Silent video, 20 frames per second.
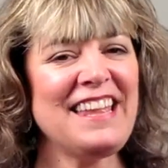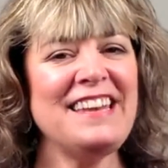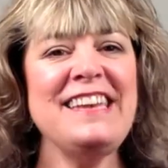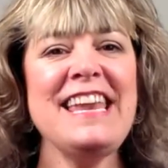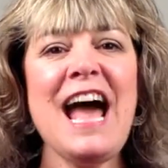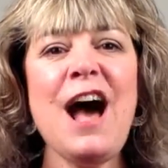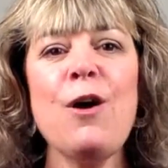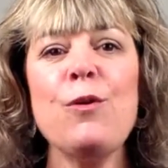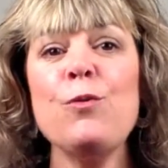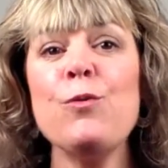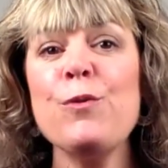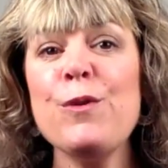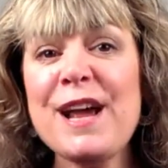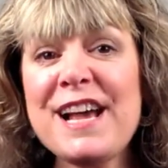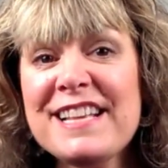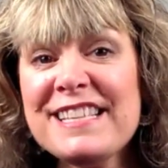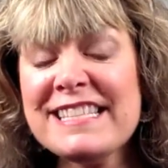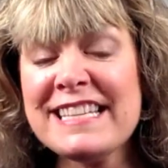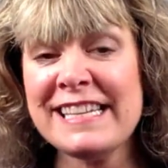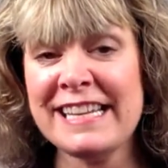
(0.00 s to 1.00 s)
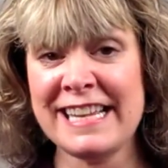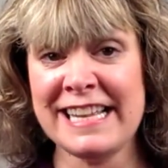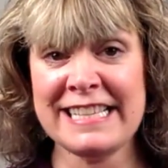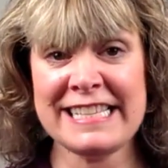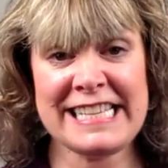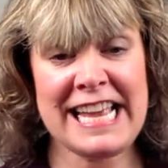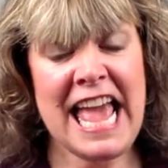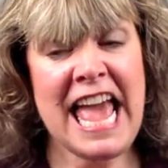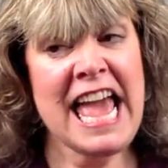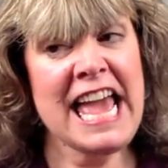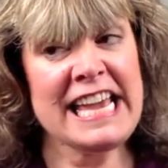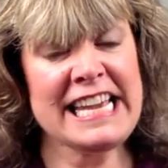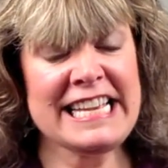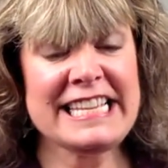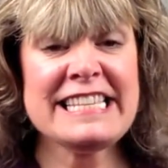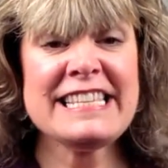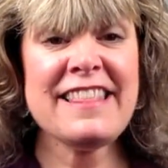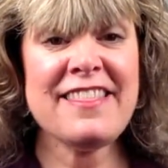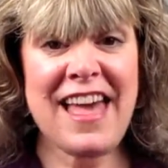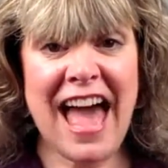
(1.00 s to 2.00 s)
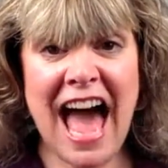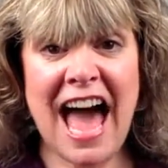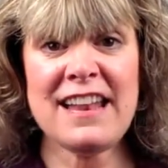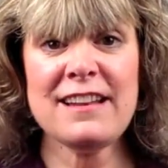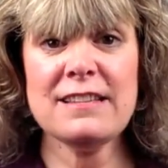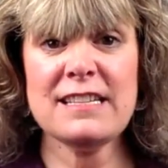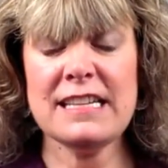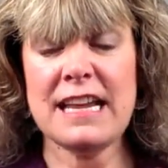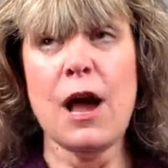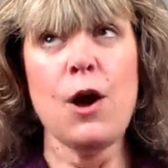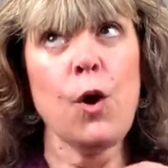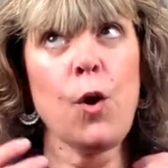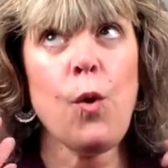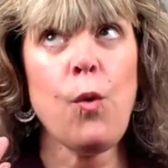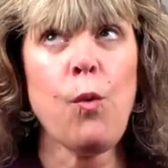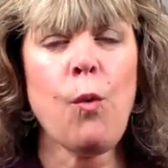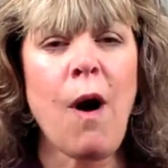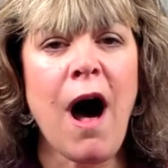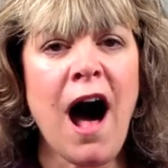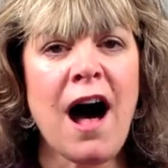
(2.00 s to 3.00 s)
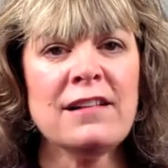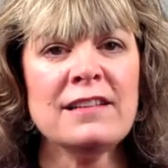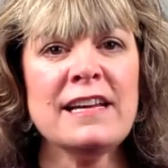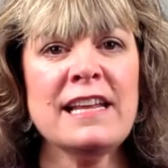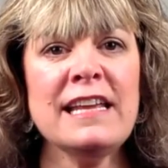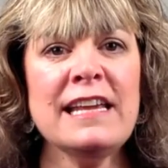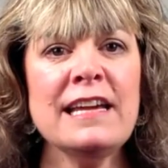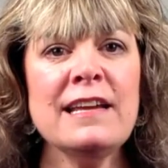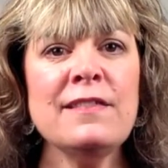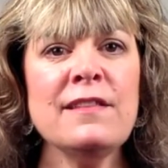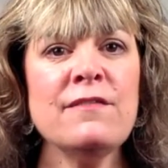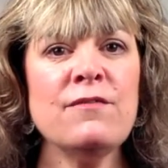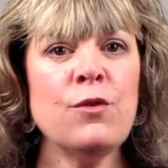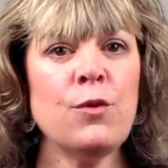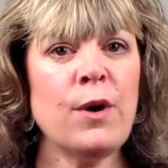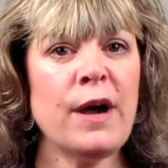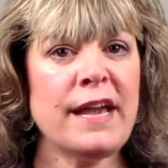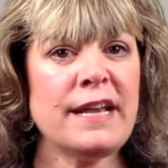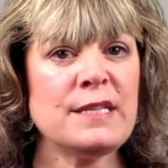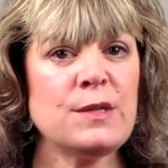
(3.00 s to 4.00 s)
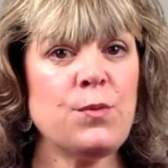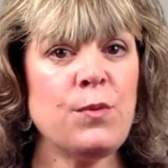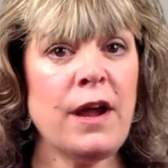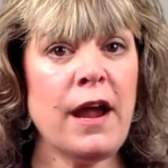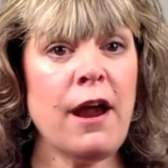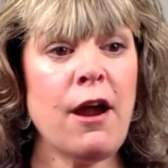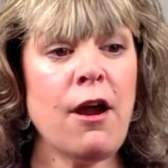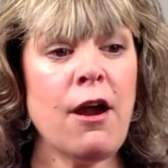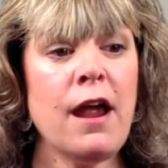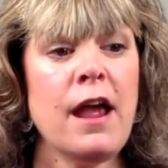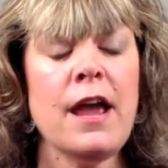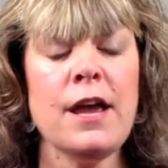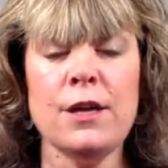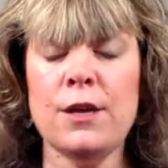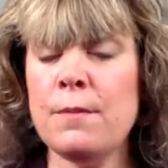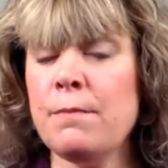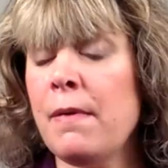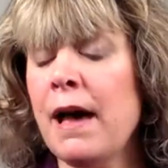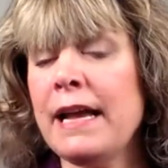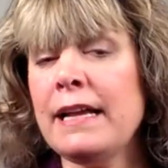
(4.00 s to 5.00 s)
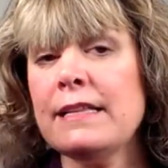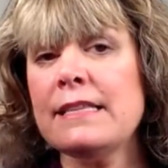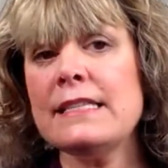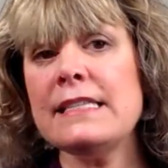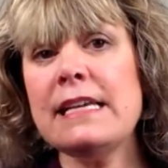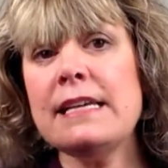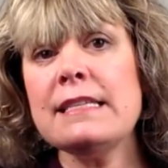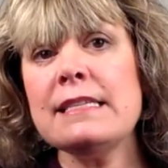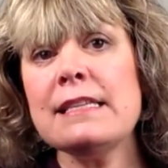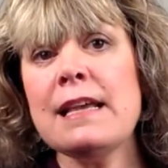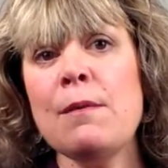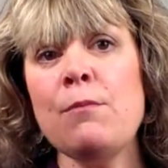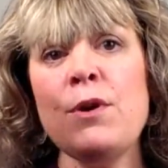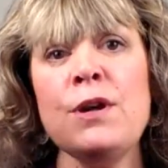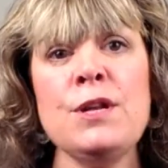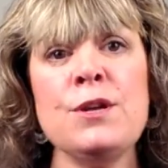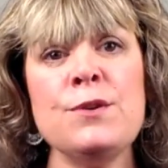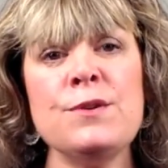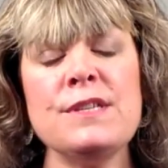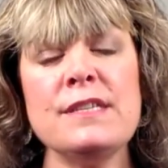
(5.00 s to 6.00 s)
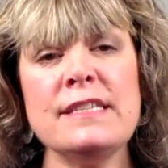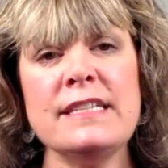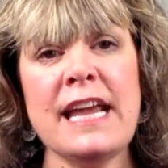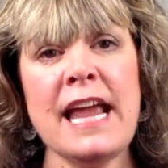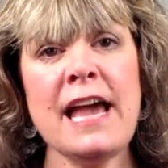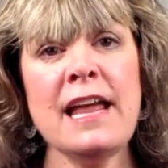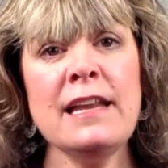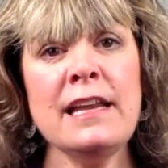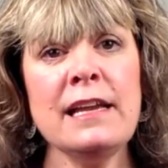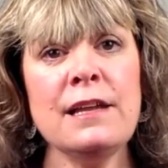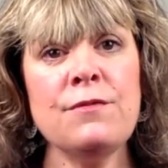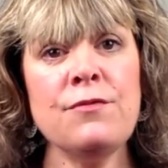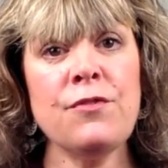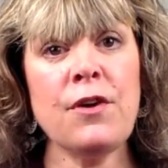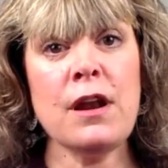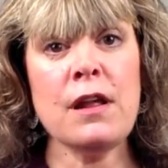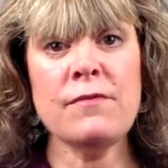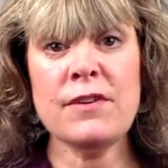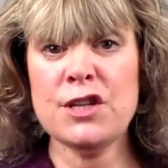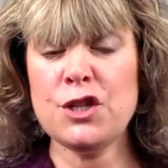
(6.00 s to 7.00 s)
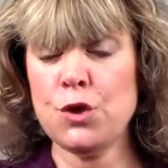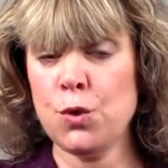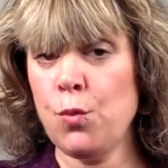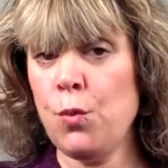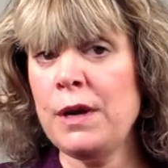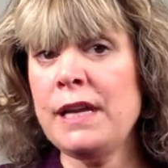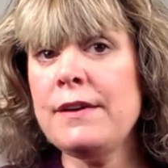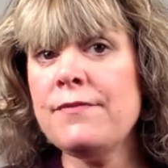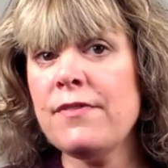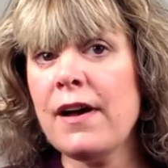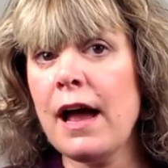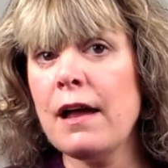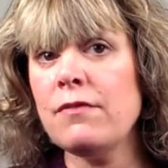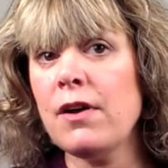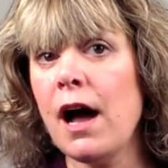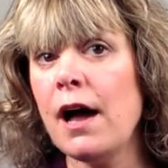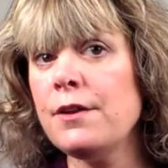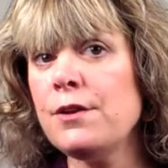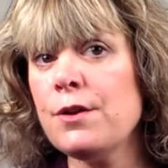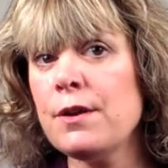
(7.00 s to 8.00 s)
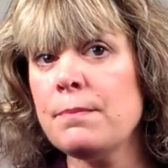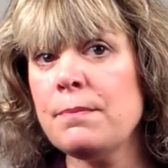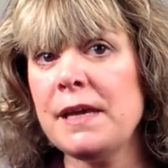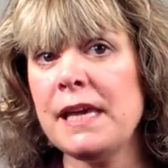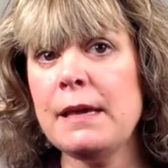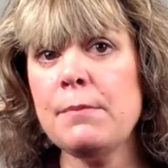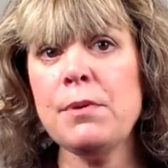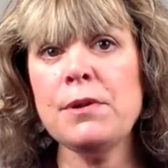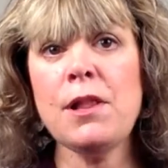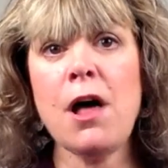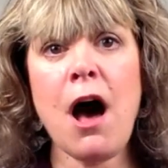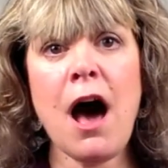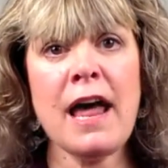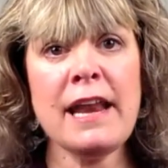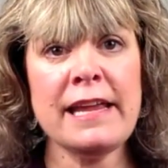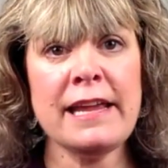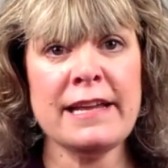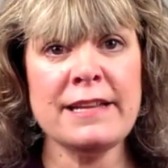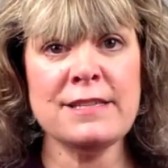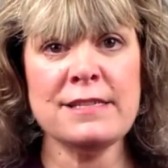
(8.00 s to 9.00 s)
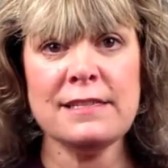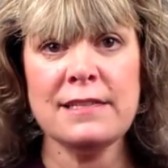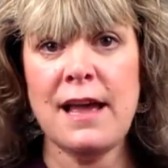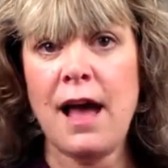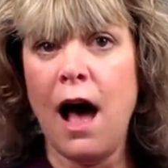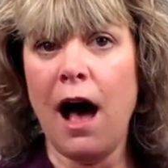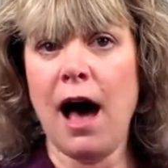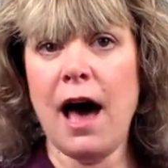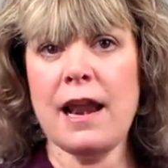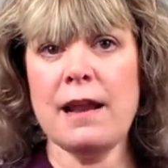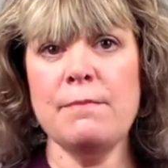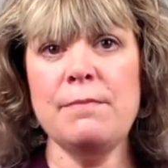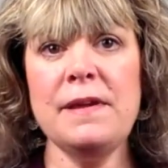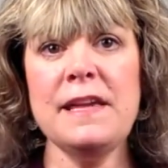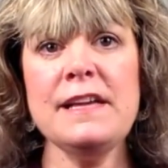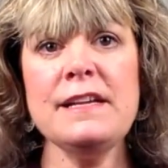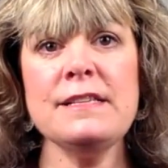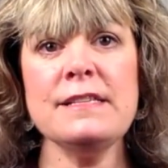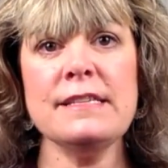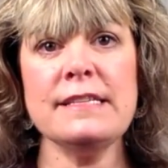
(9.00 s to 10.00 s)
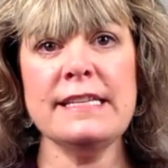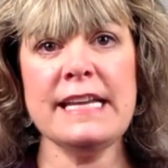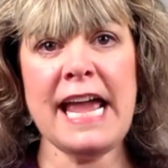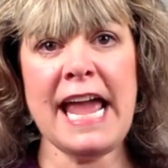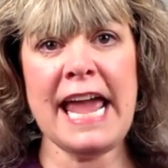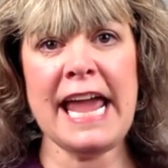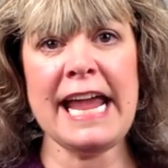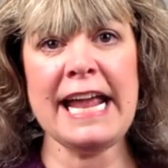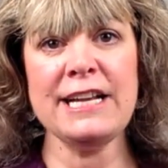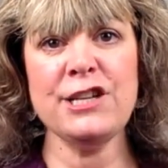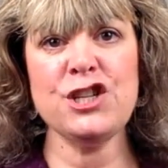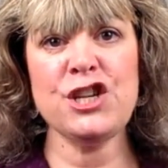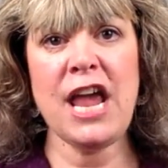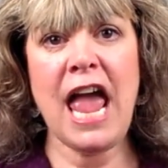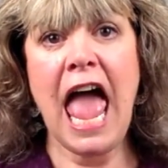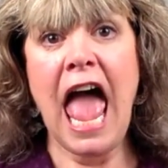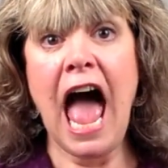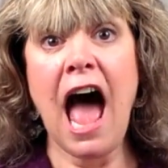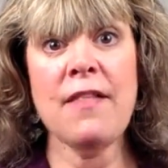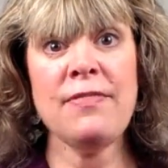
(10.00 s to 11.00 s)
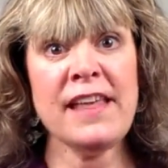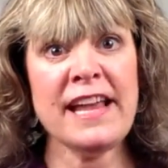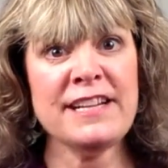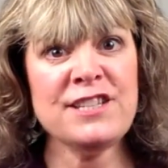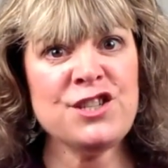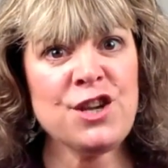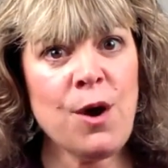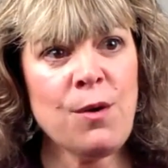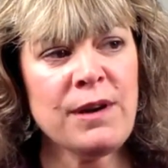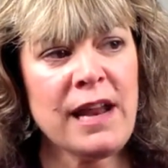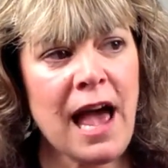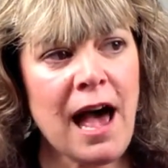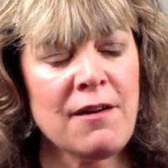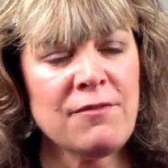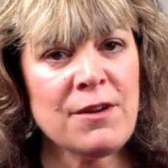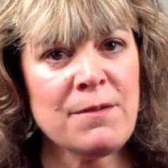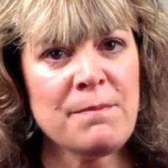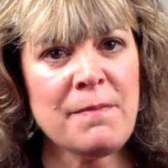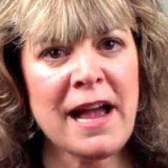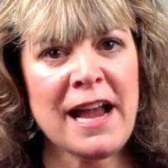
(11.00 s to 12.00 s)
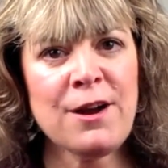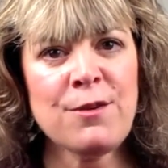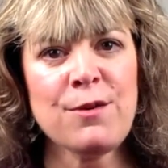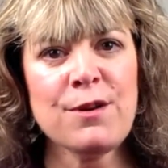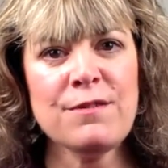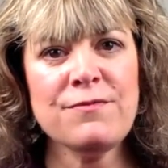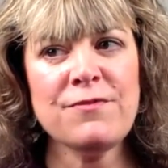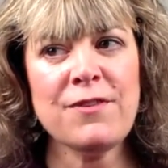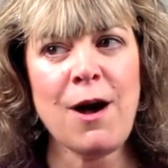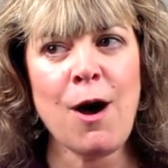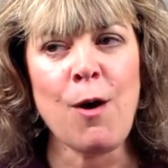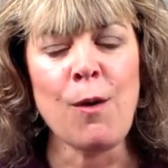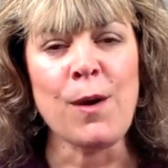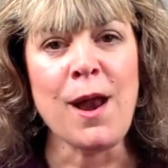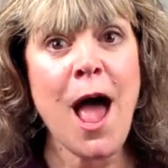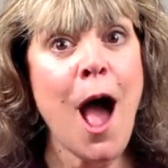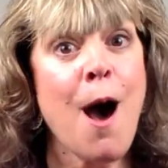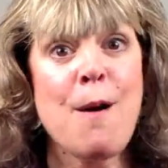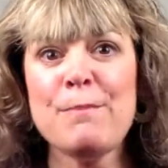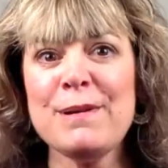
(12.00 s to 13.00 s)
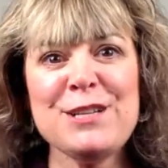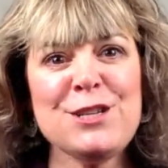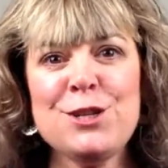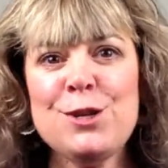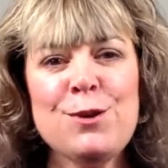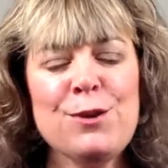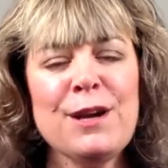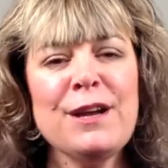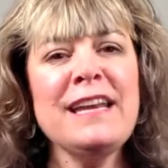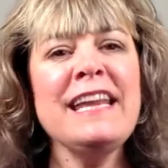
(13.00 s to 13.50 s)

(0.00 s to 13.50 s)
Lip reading: Now, resonance is that quality in the voice where you might see someone who's standing in front of a 2,500 people audience on a big stage, and they don't have a microphone, but you